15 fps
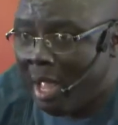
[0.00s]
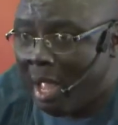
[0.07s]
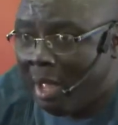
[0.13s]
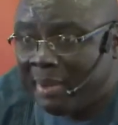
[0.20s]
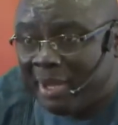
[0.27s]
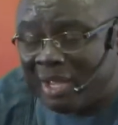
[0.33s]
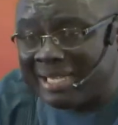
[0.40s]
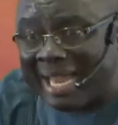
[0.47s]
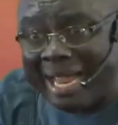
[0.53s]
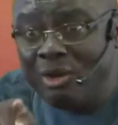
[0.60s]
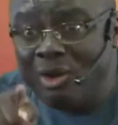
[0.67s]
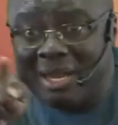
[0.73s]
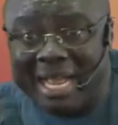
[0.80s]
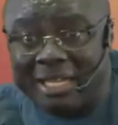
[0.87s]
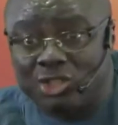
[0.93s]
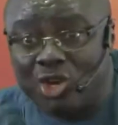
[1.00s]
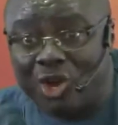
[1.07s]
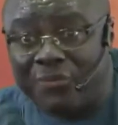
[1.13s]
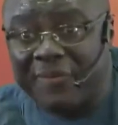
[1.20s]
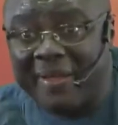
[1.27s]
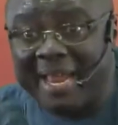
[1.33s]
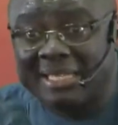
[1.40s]
Because I look at your
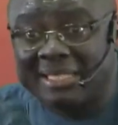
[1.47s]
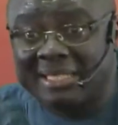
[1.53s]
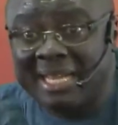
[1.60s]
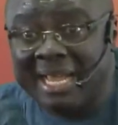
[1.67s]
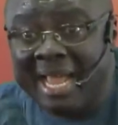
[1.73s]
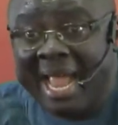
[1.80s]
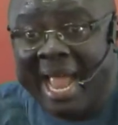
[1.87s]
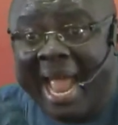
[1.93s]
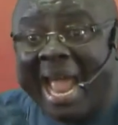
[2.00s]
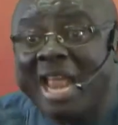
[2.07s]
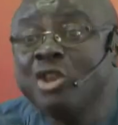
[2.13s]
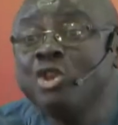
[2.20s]
face and